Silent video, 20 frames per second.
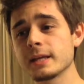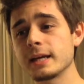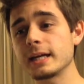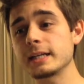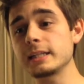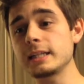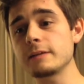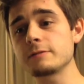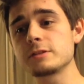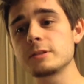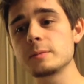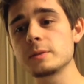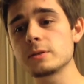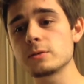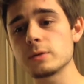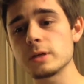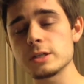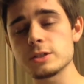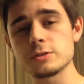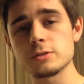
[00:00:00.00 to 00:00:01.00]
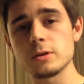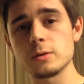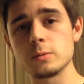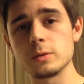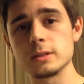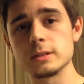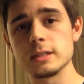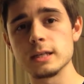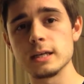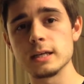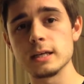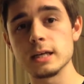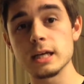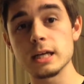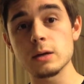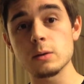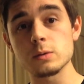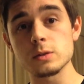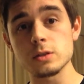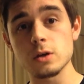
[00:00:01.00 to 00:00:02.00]
I left him in a restaurant one day
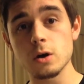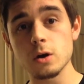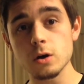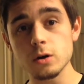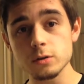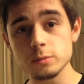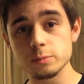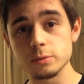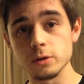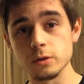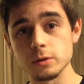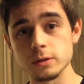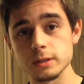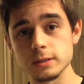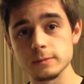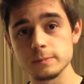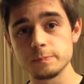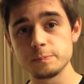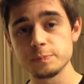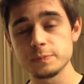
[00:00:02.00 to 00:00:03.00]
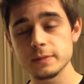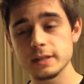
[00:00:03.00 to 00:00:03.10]
and I was heartbroken.